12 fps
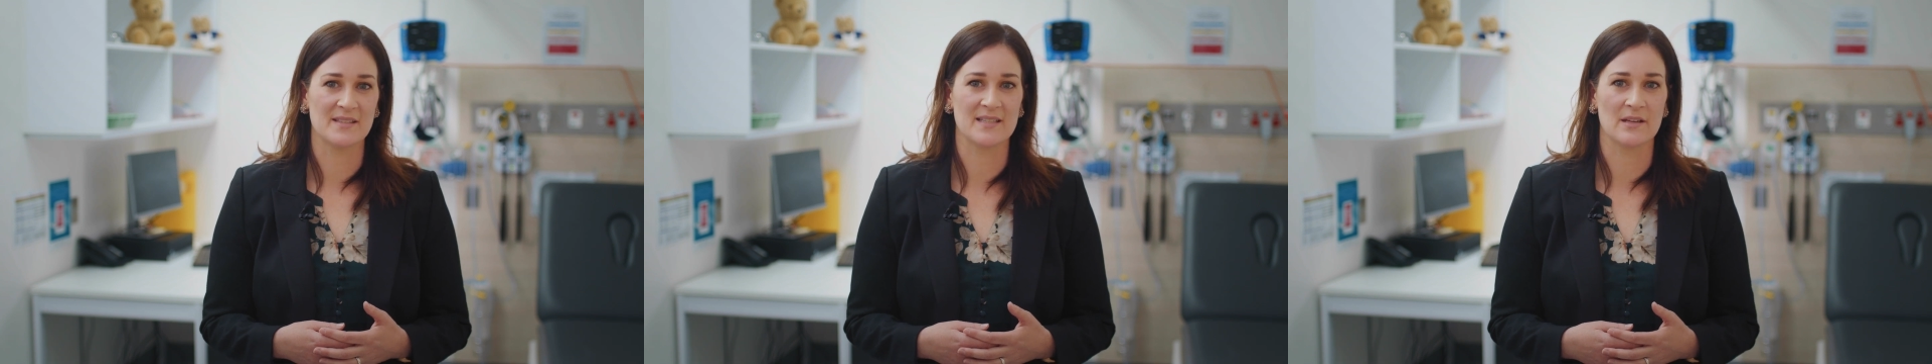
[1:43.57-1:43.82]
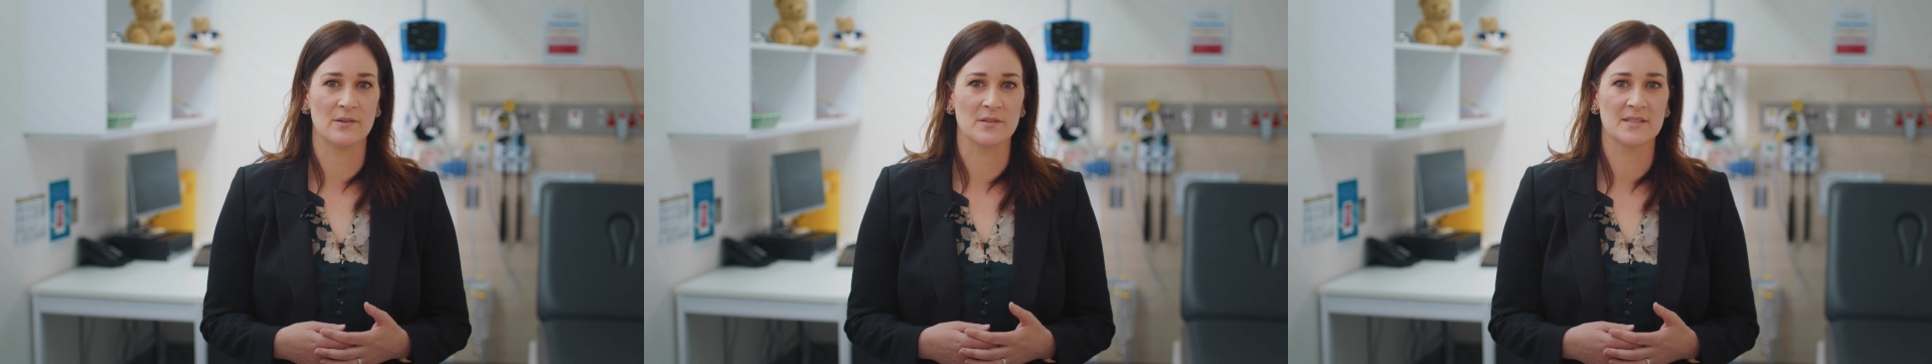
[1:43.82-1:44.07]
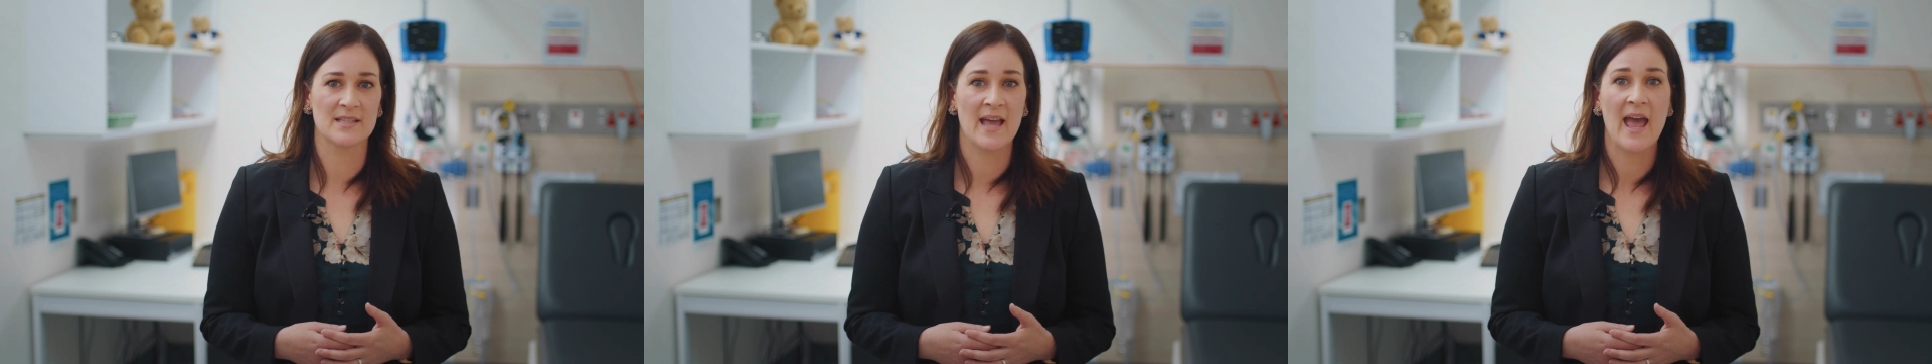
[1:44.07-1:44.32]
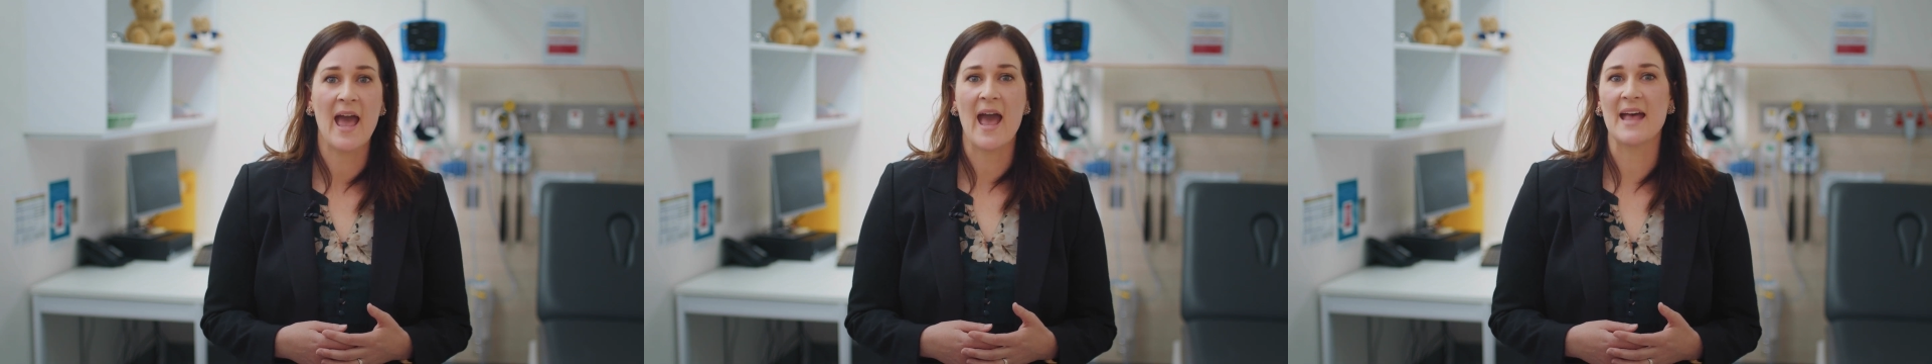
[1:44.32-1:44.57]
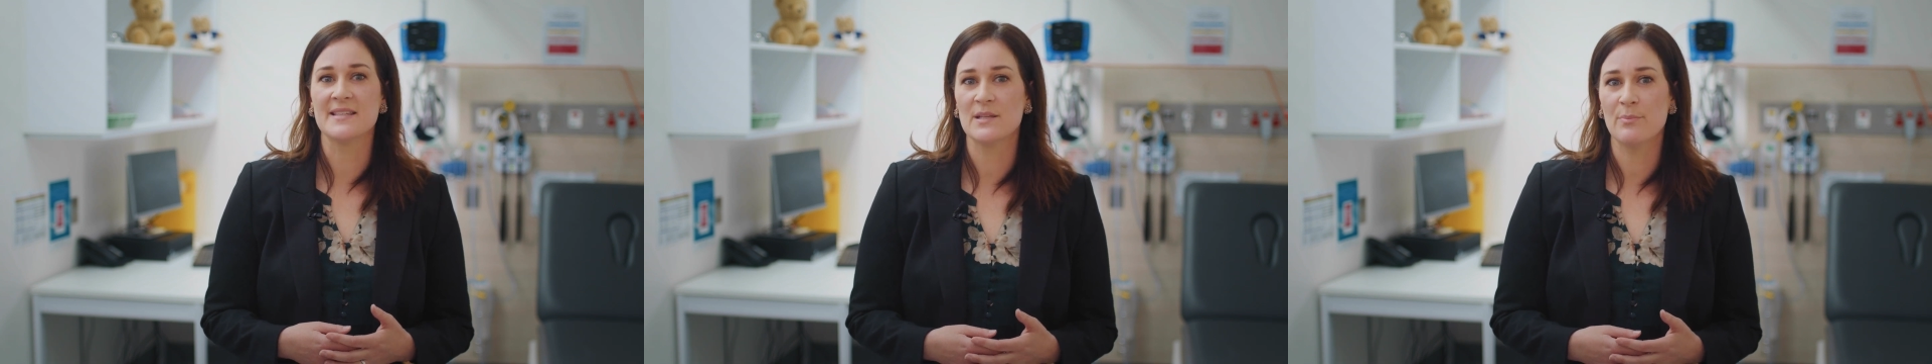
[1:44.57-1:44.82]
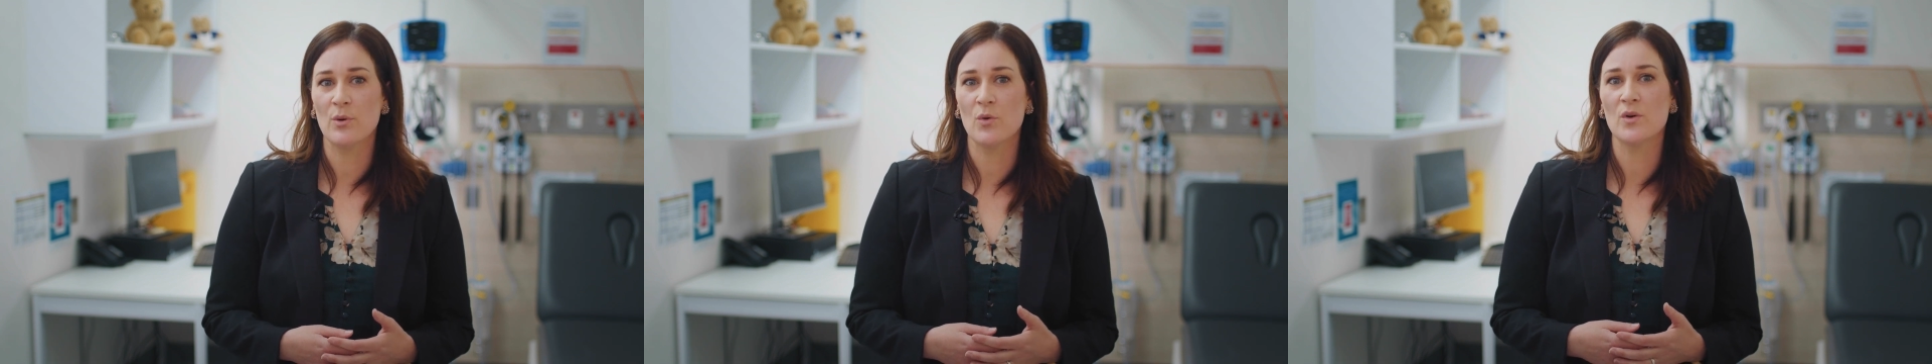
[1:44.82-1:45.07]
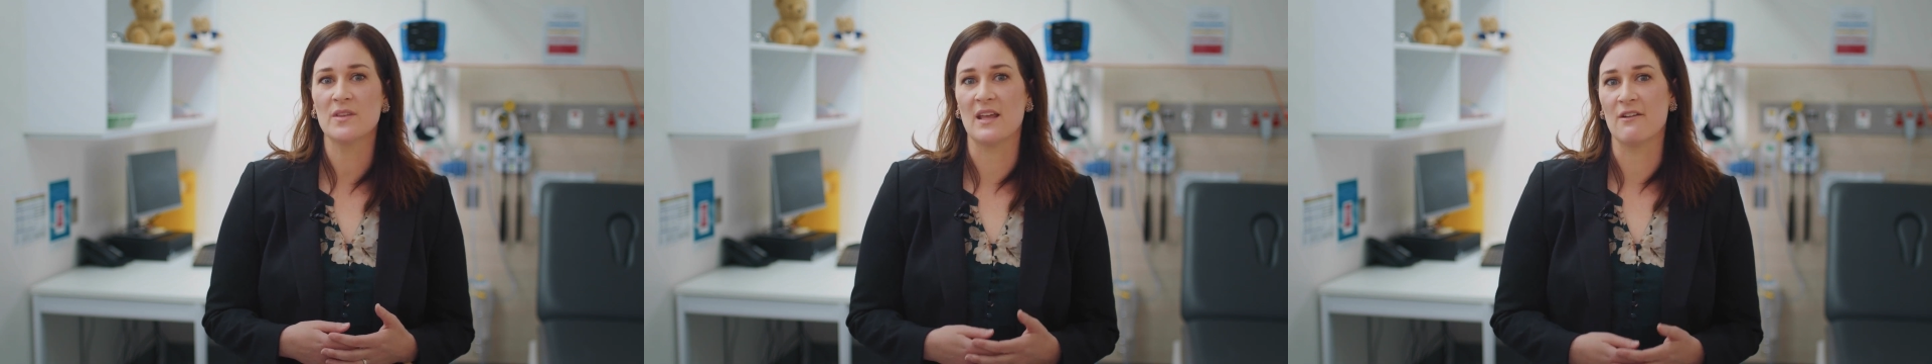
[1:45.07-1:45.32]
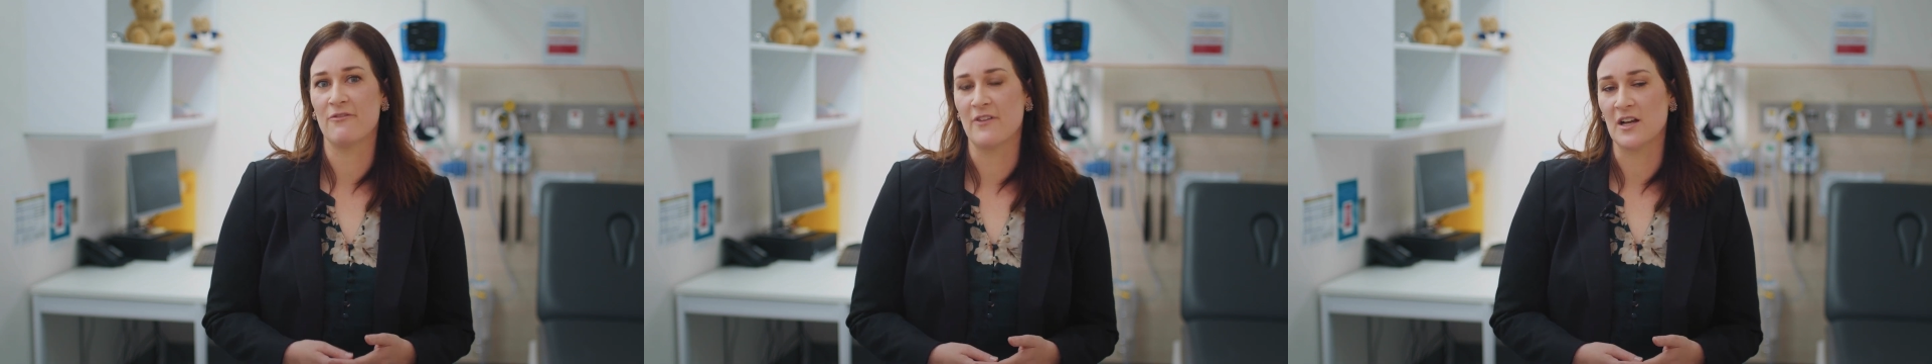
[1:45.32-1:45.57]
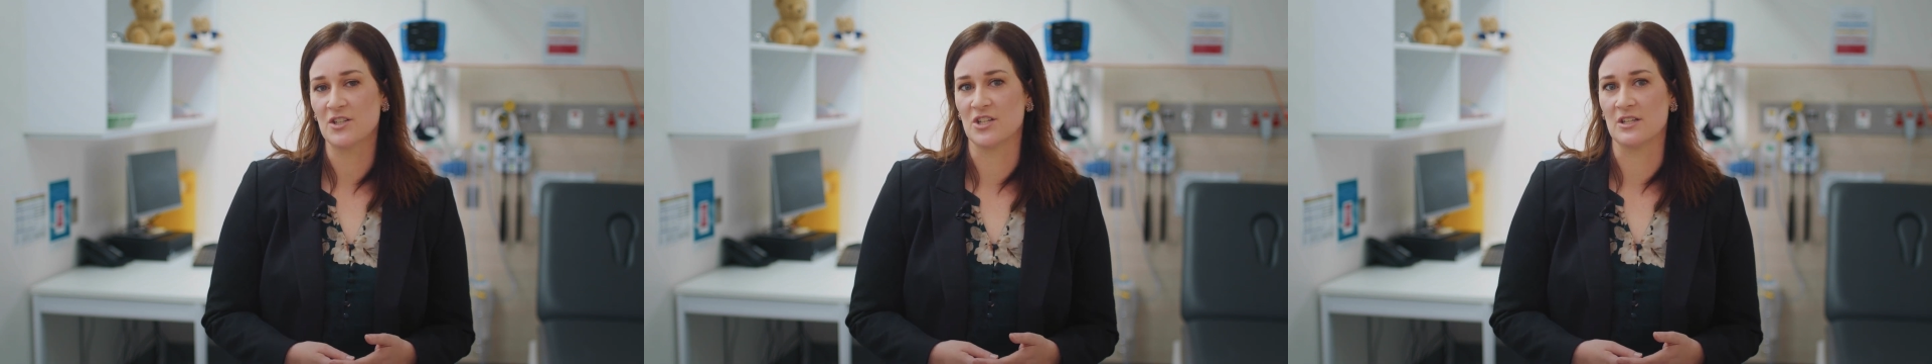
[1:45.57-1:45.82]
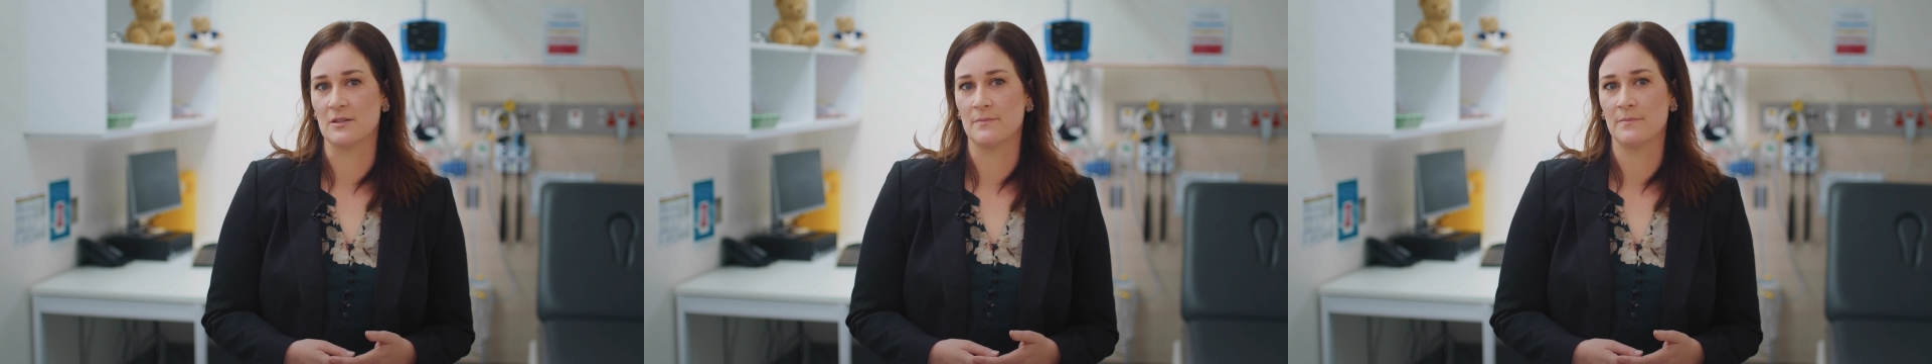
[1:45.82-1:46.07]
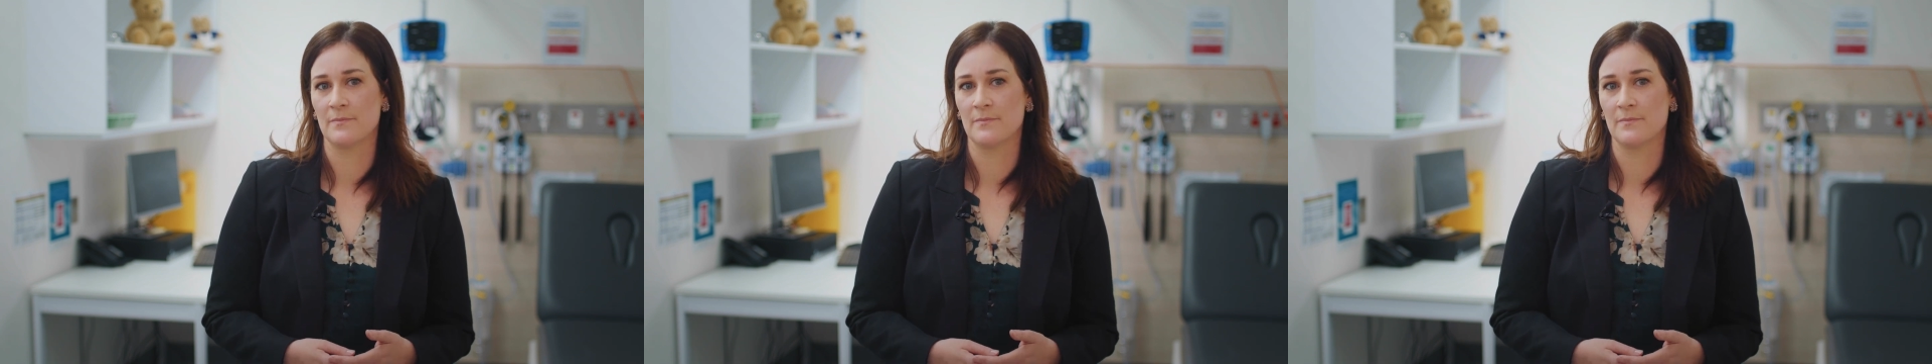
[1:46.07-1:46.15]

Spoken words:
cells and support their function,